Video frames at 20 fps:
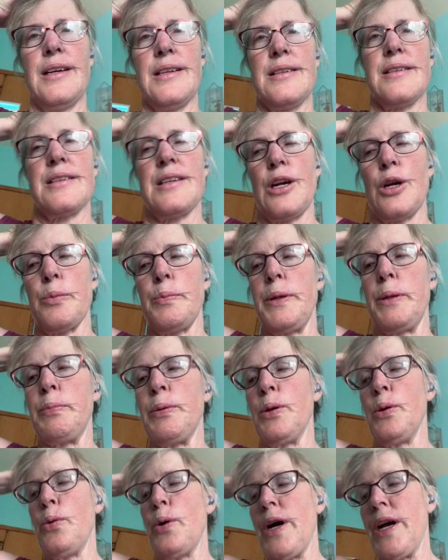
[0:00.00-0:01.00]
scare
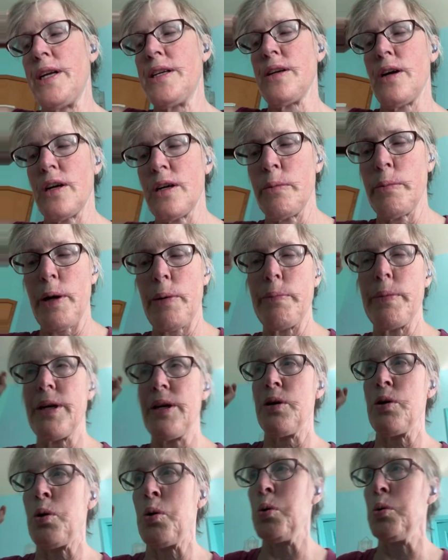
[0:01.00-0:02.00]
people away talking about
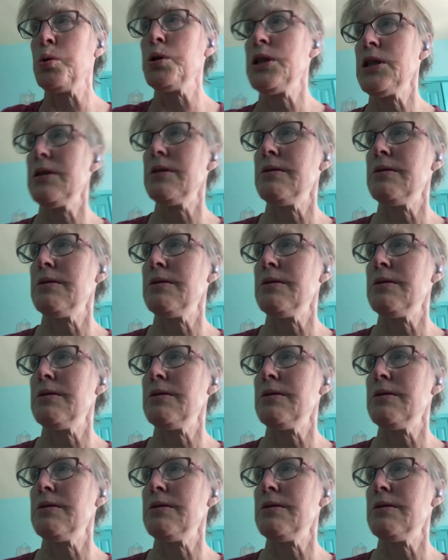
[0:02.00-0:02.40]
being old.